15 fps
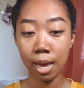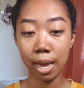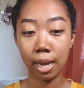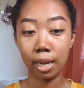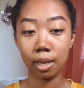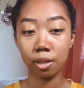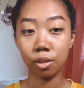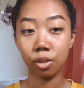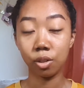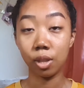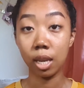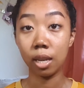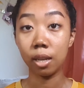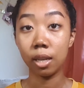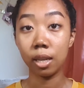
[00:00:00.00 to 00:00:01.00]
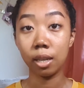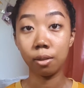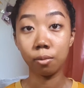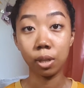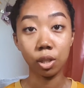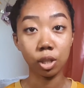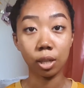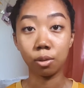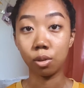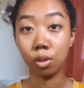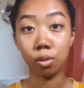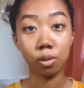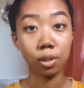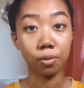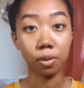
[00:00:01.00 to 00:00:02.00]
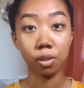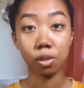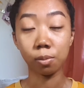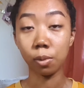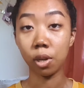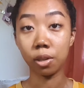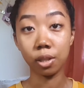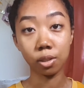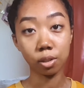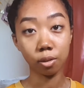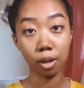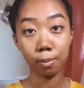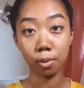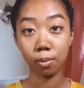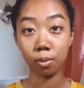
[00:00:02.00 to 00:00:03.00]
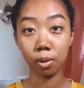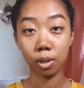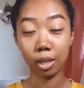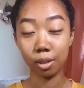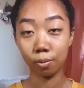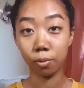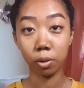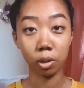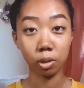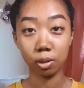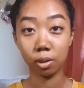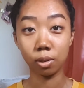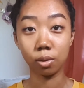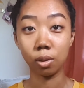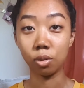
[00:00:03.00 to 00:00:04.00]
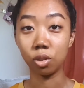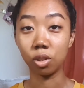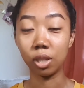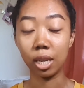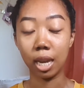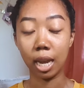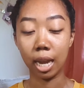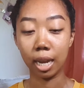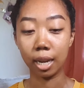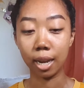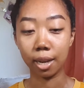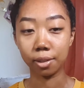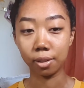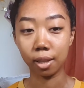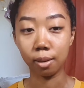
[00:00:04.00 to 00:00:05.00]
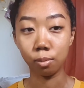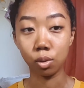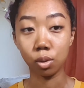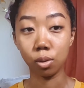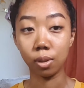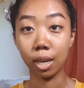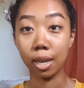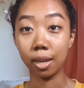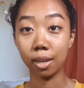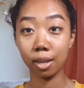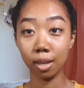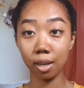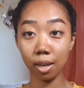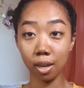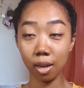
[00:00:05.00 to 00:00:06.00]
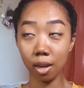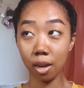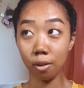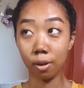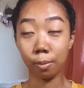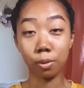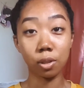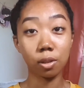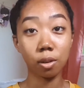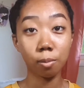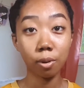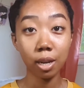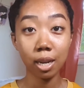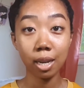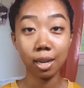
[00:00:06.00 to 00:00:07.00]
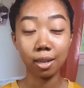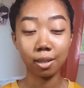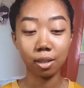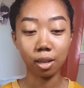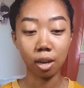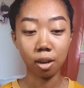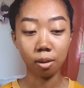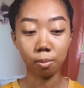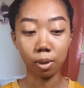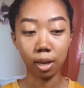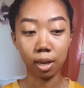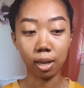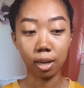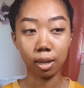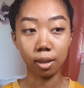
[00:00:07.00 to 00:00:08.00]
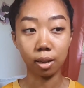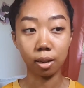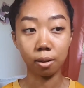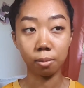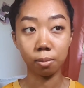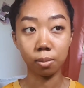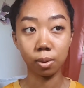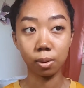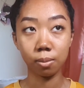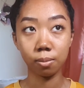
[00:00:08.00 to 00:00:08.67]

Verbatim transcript: And they reach out to different small Instagram influencers usually and ask them to like represent their brand um, by um,